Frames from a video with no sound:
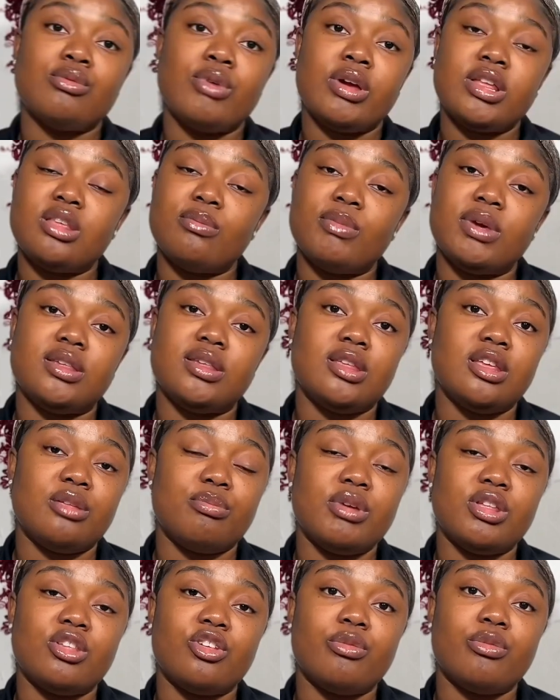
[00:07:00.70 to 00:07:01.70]
writing my
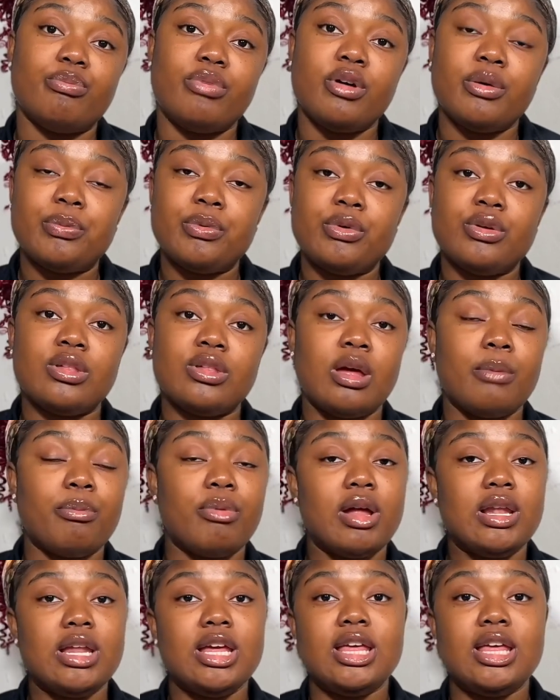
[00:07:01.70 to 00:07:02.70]
statement of purpose, I'll
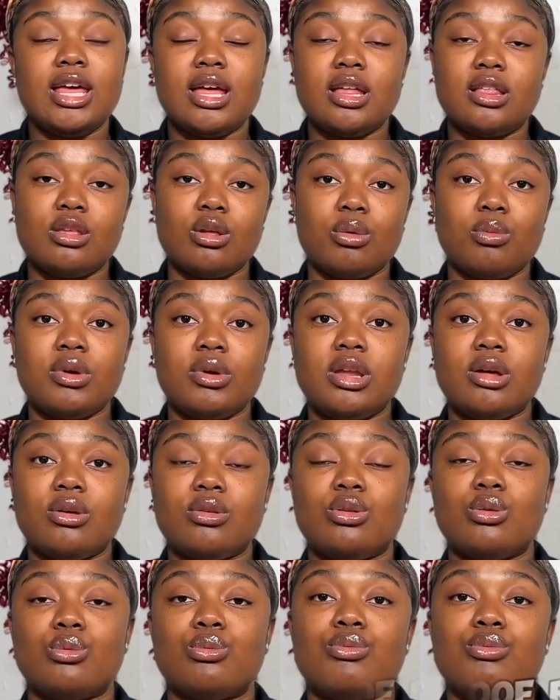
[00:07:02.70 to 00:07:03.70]
probably get someone
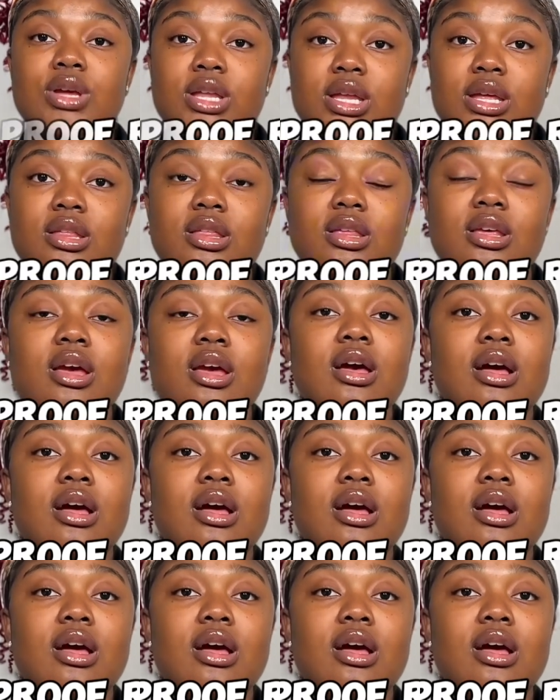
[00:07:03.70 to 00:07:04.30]
else to read it,